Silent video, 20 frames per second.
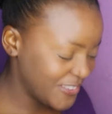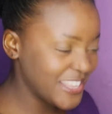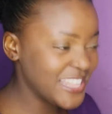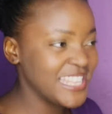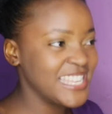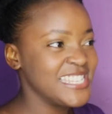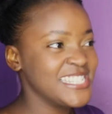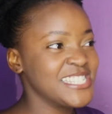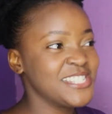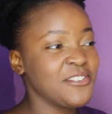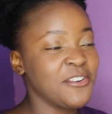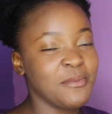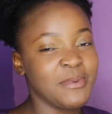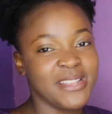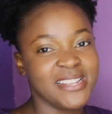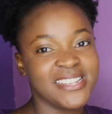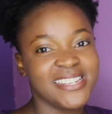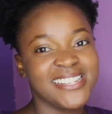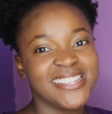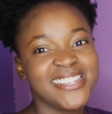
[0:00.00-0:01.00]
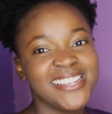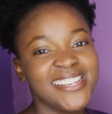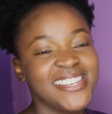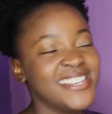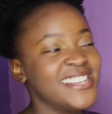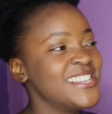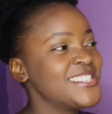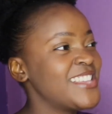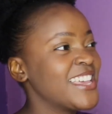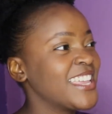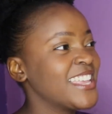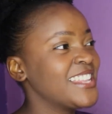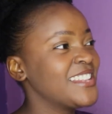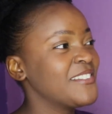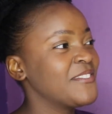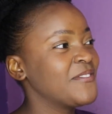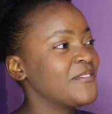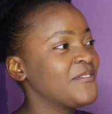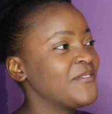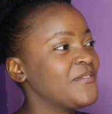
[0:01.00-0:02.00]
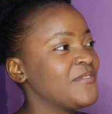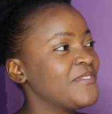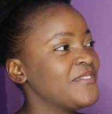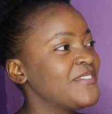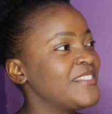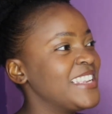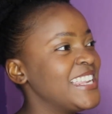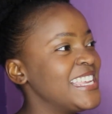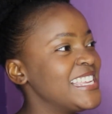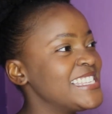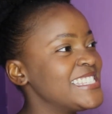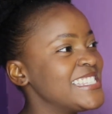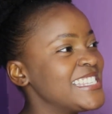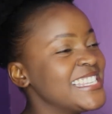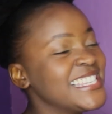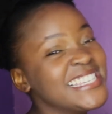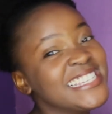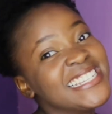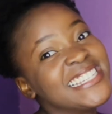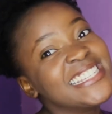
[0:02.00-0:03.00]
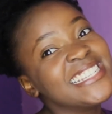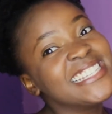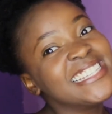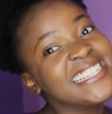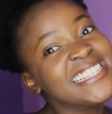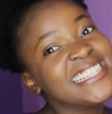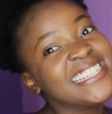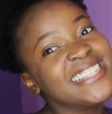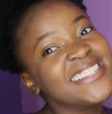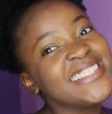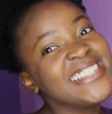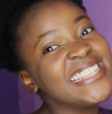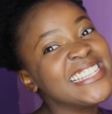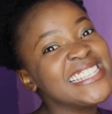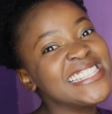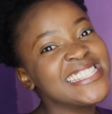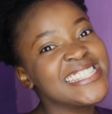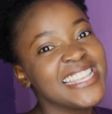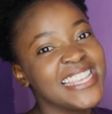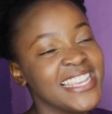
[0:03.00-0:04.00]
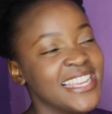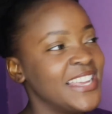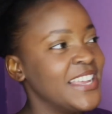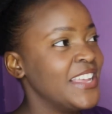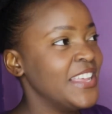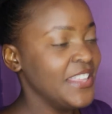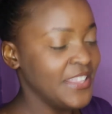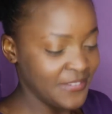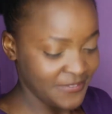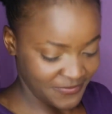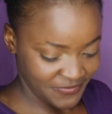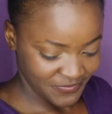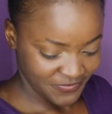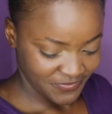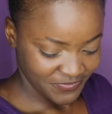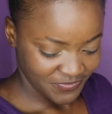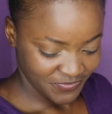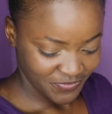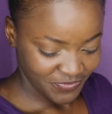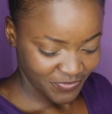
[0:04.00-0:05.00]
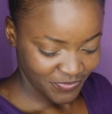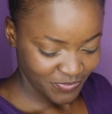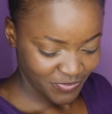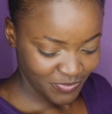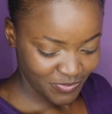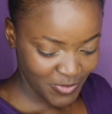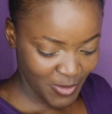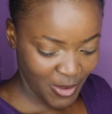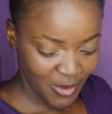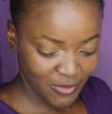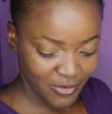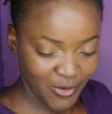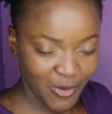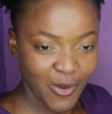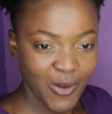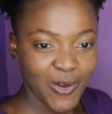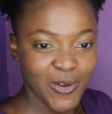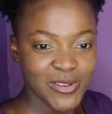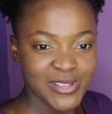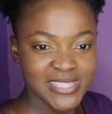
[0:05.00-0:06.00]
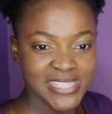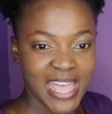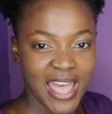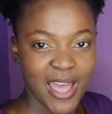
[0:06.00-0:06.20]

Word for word: Quickly, just for a bit. Second. No. Please. No. Please. Que le so? you le so. of course,